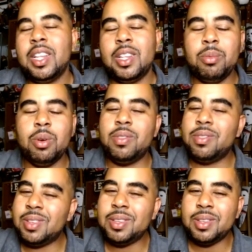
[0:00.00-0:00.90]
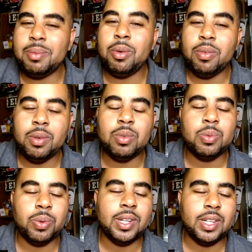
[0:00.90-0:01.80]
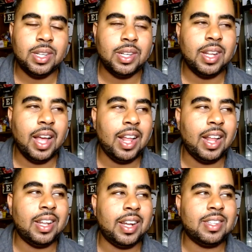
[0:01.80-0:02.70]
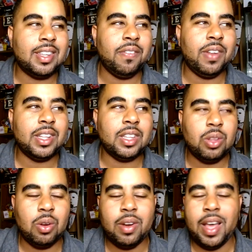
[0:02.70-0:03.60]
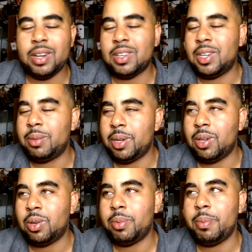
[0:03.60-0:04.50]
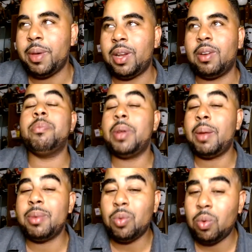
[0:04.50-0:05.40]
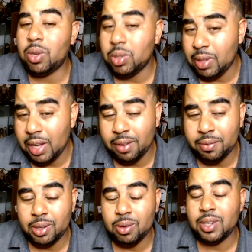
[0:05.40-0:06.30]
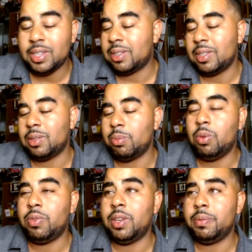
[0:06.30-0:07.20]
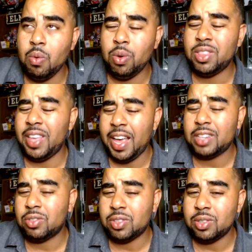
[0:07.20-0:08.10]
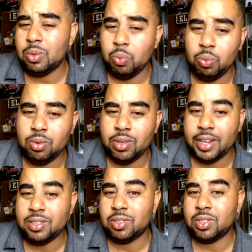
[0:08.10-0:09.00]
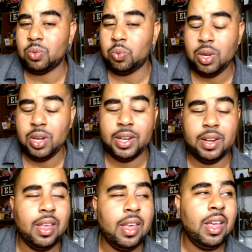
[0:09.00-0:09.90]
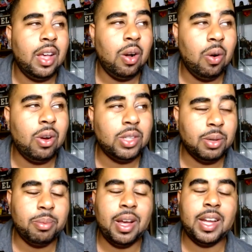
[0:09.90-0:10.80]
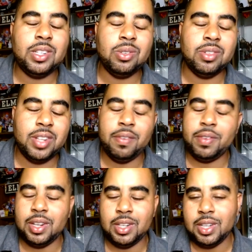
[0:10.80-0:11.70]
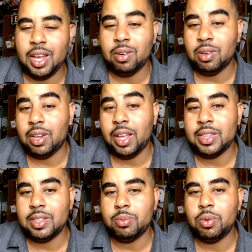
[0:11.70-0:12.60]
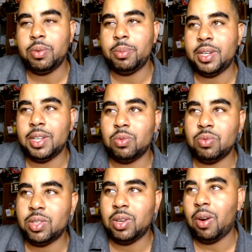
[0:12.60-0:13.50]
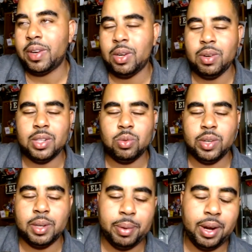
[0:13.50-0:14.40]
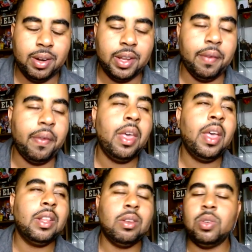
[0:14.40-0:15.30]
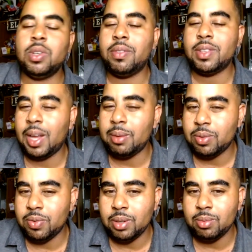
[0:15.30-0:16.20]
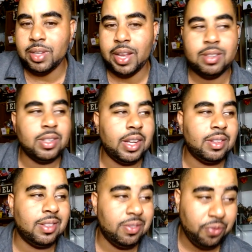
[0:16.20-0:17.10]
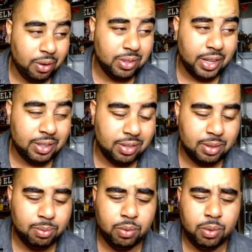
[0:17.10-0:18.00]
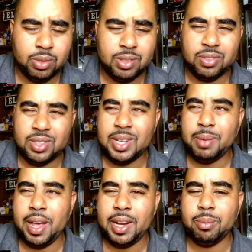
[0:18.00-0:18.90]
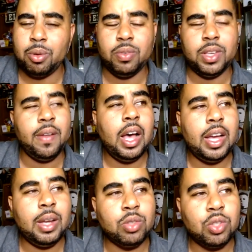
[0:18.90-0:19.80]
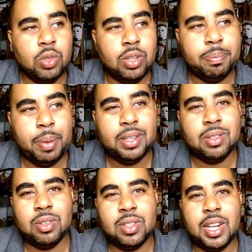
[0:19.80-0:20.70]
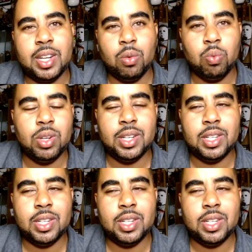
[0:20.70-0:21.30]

The movie was pretty good. Like I said, I feel like the third act could have been a little bit better. But I'm going to warn you now, if you're going into this movie with Exorcist 1 on your mind, you're definitely not going to like this movie because you're already going into it comparing it. They're two different types of films. The first Exorcist movie was a cinematic movie. It was based on telling a really